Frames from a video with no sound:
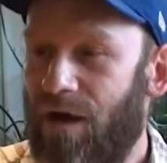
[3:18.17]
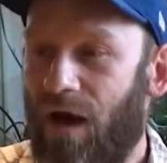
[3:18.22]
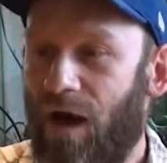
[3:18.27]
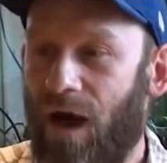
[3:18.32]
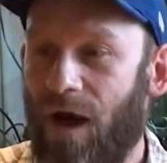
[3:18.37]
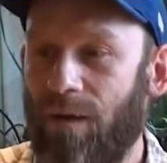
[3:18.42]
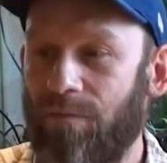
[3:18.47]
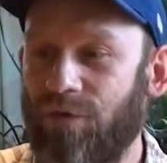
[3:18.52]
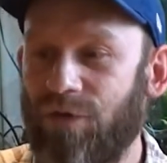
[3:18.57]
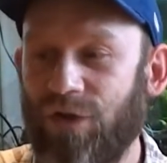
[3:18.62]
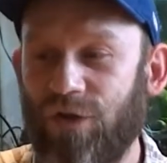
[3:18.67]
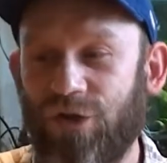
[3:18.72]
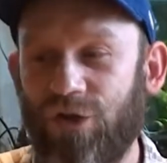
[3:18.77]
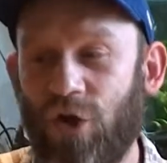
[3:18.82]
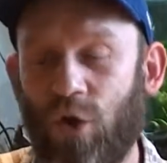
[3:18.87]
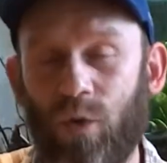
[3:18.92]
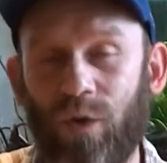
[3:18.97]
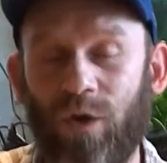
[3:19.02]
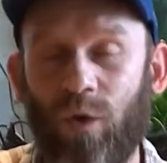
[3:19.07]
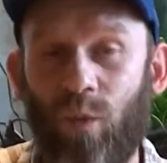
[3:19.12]
I'm just
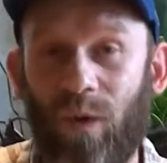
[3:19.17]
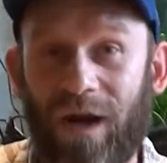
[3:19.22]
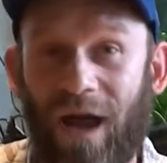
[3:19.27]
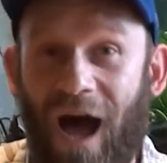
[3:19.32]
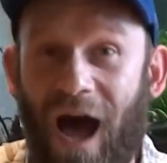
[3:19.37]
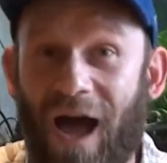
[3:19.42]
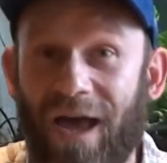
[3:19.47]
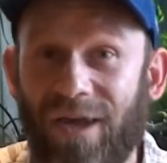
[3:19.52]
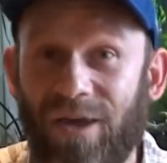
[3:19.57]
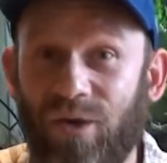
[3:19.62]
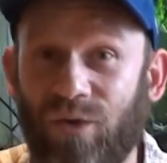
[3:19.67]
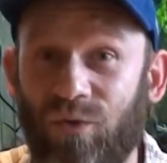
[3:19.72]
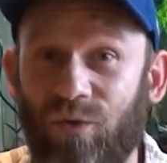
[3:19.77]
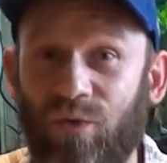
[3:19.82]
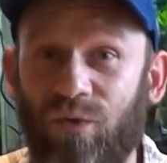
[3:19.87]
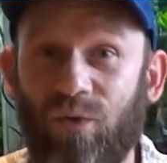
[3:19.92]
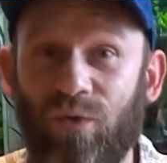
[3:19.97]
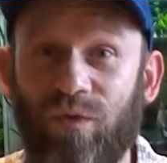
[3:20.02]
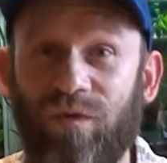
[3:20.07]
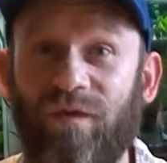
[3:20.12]
showing you what I
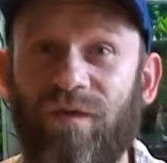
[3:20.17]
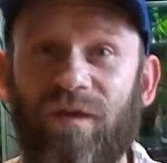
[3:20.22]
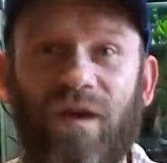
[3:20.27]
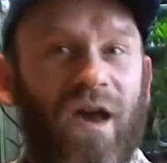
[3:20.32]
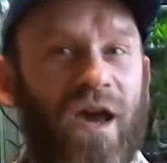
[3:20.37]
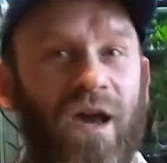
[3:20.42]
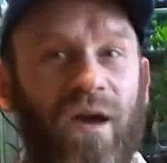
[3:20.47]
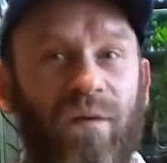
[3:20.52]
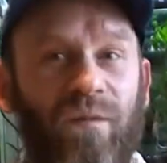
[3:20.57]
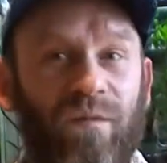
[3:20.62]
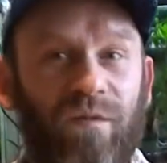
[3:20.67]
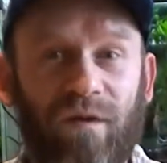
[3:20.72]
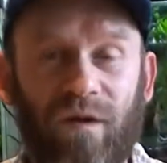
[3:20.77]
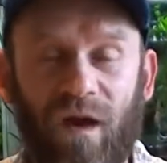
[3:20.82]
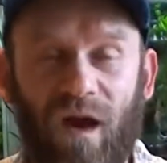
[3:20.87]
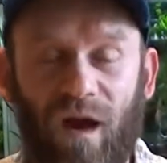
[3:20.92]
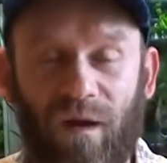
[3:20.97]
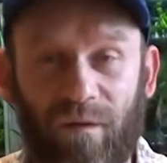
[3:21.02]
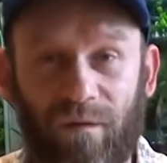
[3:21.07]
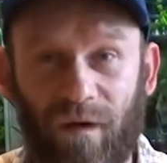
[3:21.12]
use, and
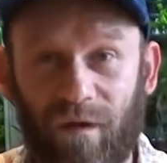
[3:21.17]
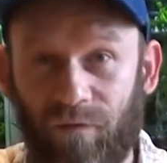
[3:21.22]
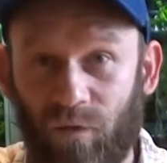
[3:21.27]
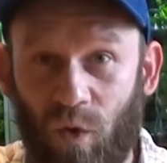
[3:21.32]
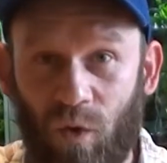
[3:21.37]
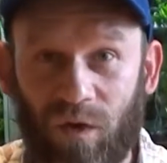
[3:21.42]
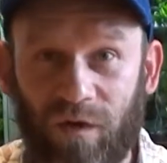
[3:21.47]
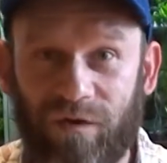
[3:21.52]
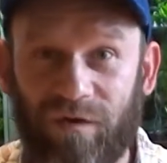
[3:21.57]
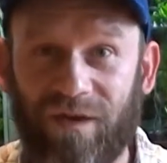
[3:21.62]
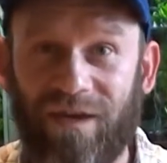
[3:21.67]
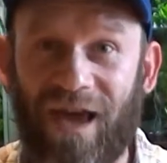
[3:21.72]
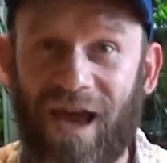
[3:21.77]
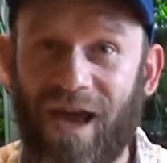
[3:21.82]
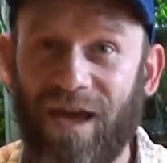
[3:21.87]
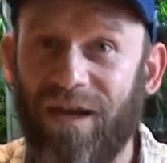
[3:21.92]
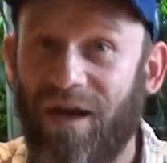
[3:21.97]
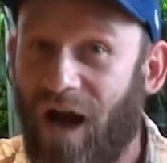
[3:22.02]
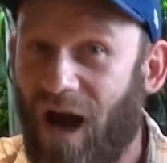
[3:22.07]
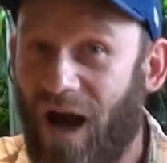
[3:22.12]
of course,
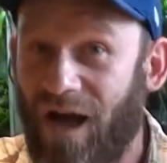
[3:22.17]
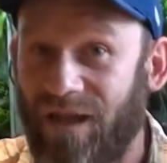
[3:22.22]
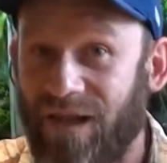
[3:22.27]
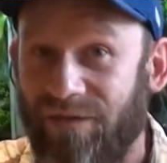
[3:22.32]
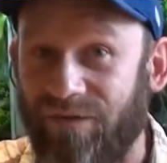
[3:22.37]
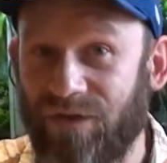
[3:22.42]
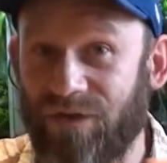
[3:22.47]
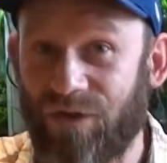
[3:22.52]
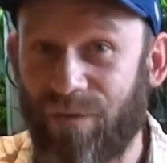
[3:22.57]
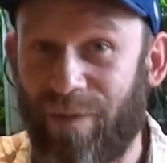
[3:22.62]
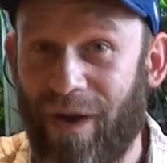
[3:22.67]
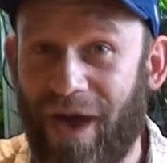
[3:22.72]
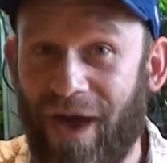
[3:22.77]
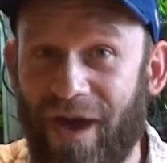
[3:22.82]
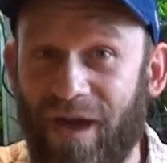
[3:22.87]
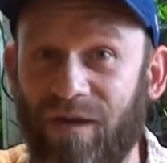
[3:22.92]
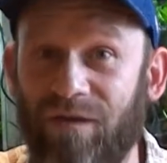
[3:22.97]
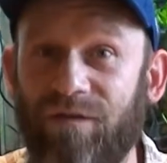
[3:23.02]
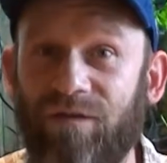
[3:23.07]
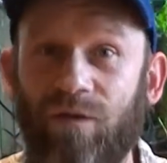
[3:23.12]
again, I live in
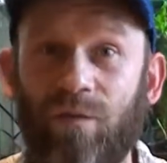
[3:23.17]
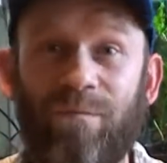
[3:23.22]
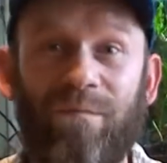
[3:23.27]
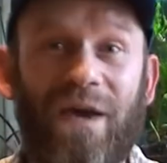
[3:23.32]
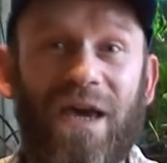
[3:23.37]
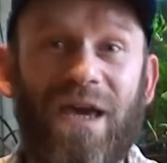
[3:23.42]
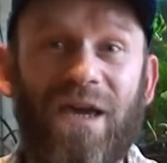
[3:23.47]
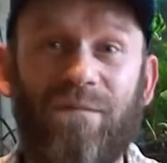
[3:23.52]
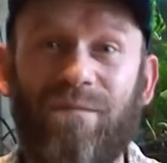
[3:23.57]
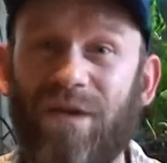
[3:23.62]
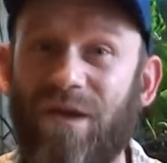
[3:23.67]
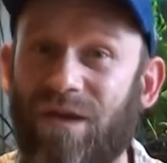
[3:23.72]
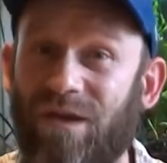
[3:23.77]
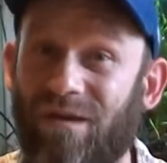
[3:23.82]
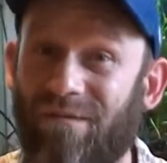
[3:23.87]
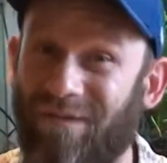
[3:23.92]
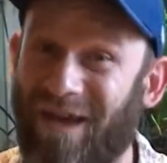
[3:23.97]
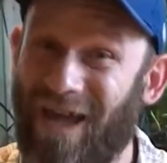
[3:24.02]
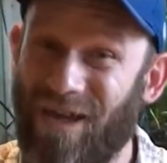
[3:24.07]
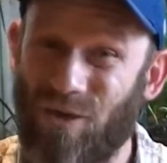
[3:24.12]
Japan, so
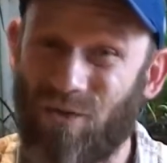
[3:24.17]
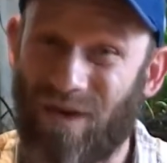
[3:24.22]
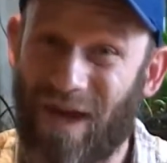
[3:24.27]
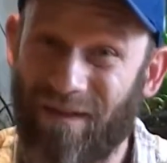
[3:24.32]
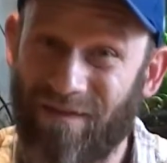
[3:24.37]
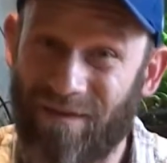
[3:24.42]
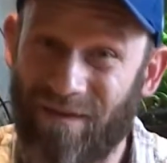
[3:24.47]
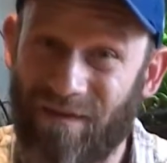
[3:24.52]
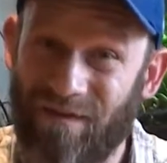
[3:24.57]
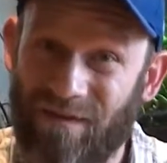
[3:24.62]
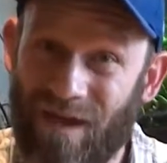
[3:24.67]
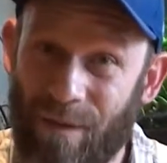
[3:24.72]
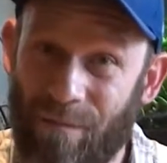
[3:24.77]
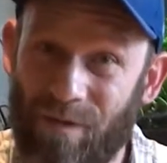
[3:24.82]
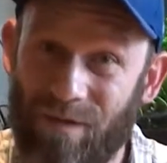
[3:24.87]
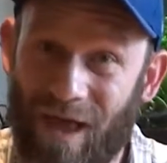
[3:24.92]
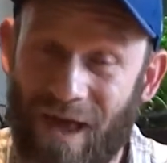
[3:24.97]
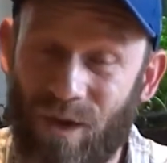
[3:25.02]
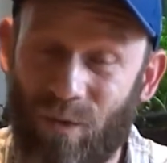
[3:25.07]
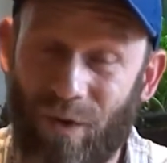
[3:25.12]
maybe, can you get this type
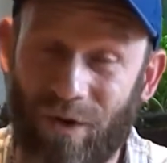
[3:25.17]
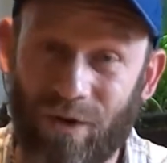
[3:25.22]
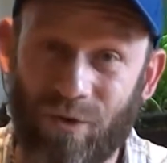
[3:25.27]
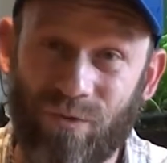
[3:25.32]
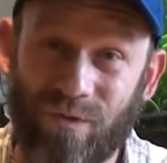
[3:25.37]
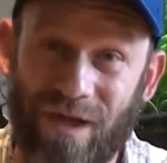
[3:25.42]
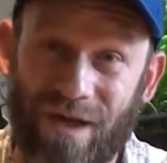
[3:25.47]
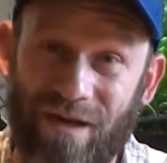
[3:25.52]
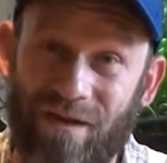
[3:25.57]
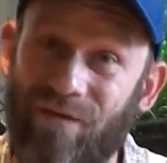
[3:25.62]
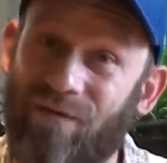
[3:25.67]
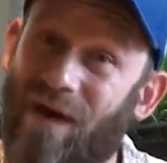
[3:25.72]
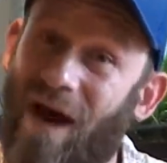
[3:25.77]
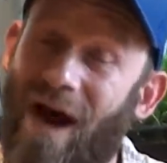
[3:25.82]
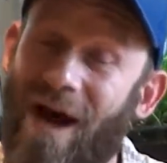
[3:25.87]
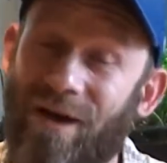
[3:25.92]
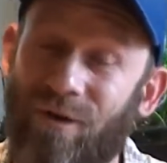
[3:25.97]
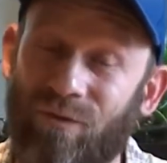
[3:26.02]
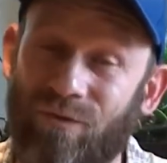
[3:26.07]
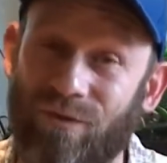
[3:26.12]
of light where you live?
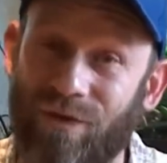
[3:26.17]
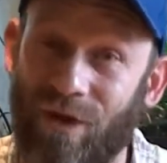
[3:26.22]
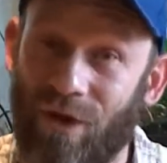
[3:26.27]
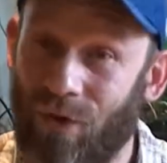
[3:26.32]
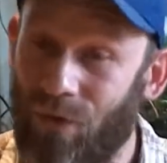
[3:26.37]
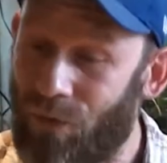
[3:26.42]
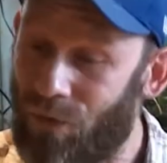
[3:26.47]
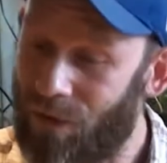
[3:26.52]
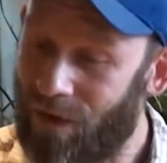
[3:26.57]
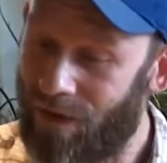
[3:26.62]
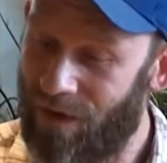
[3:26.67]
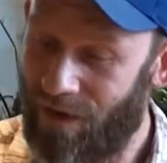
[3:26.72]
I don't know.